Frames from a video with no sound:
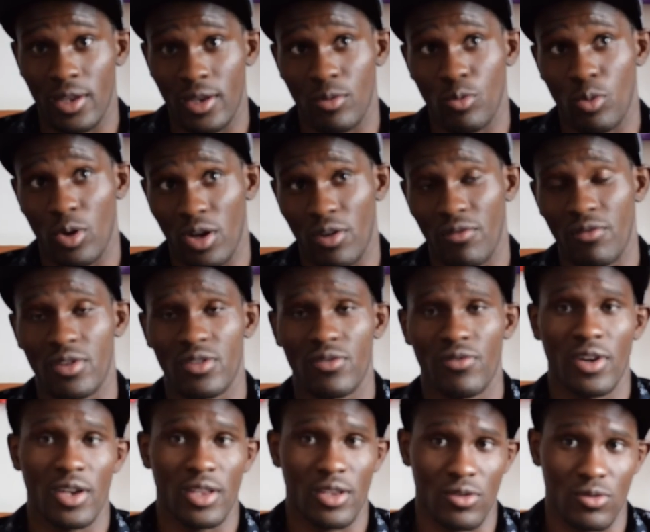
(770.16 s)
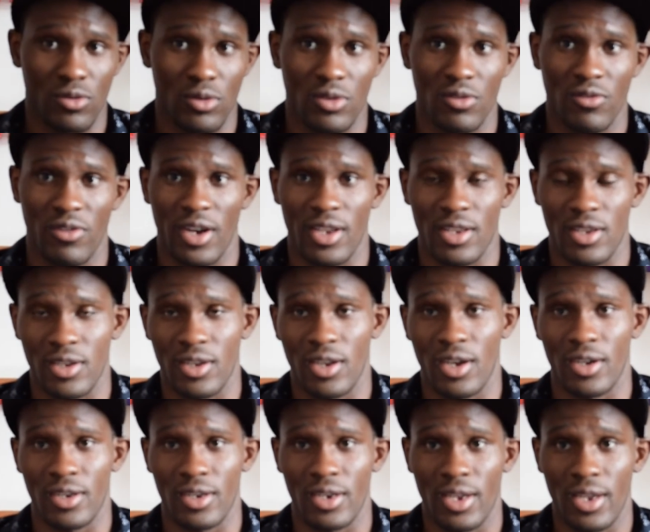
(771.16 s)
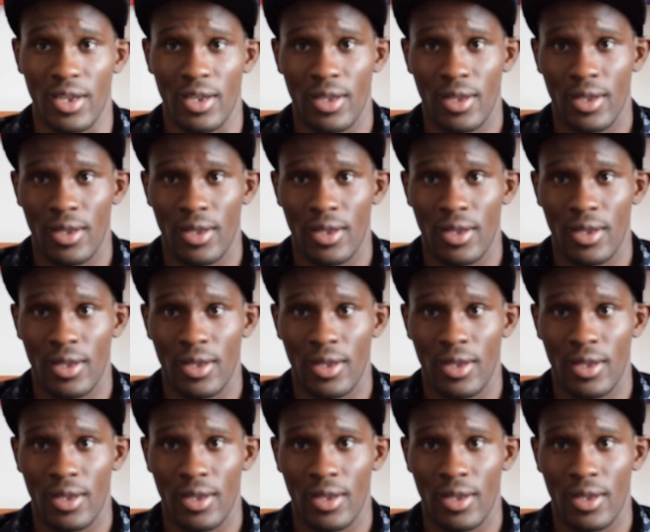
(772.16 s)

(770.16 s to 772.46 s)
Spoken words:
one of his fighters was fighting down there,